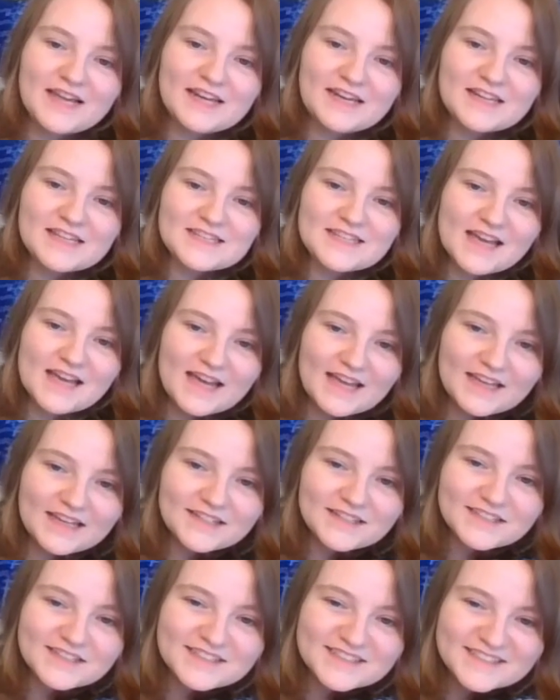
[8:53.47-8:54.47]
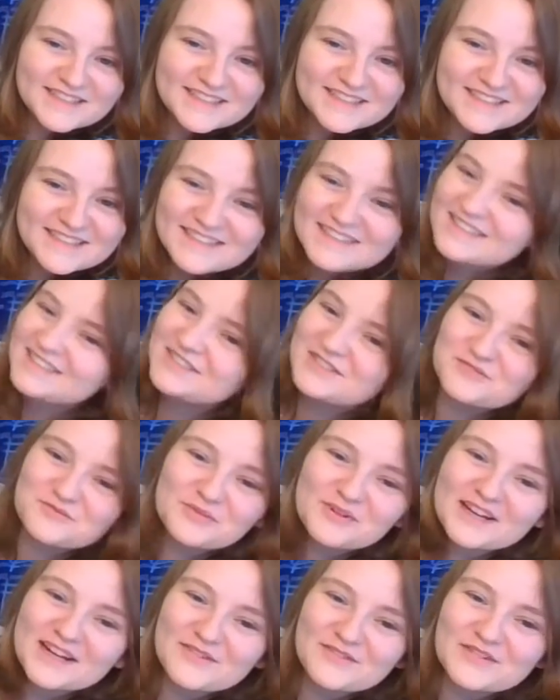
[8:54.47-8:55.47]
in his eye. Just
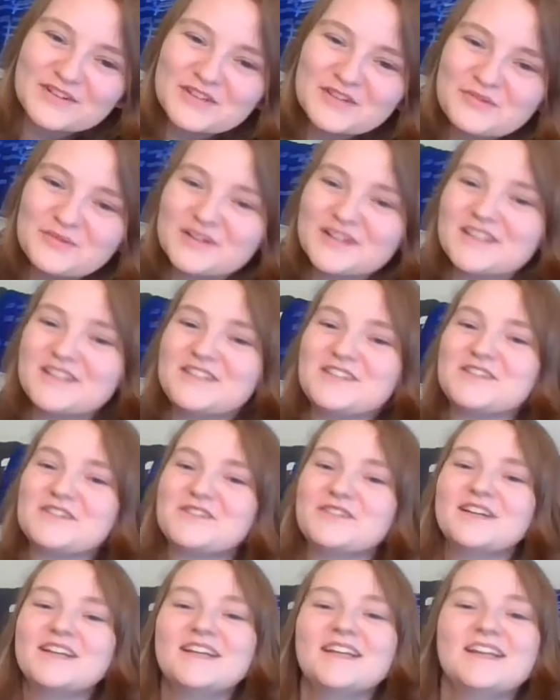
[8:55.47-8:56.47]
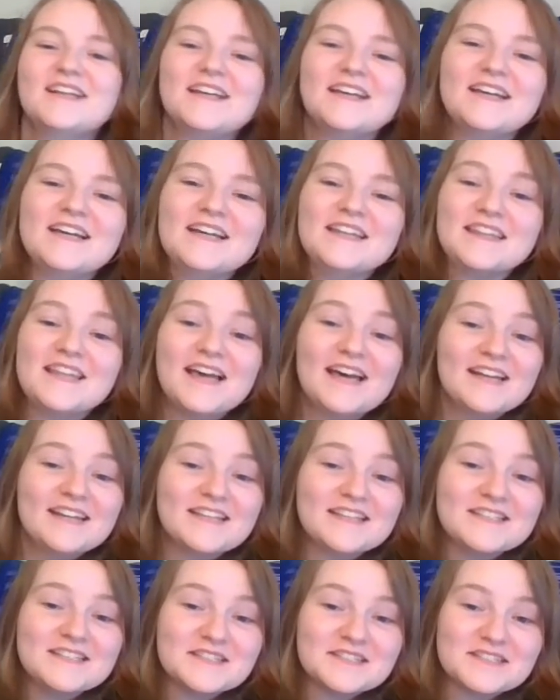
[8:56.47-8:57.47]
whatever you want to do. And that
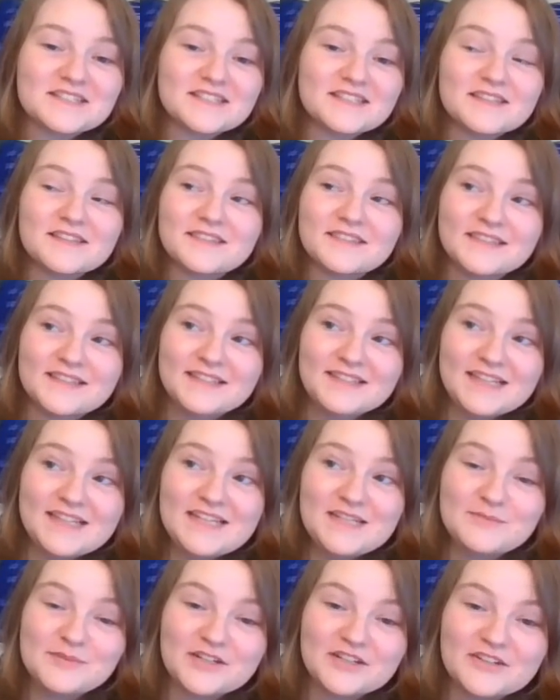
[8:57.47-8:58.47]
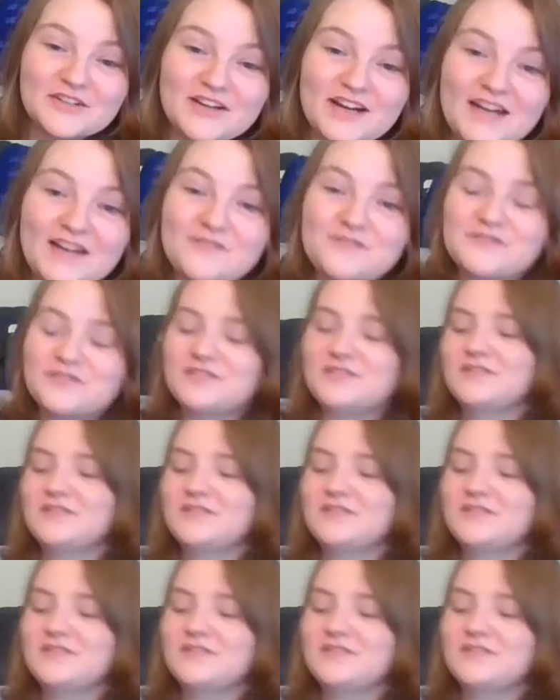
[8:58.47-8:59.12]
is the ladybug craft.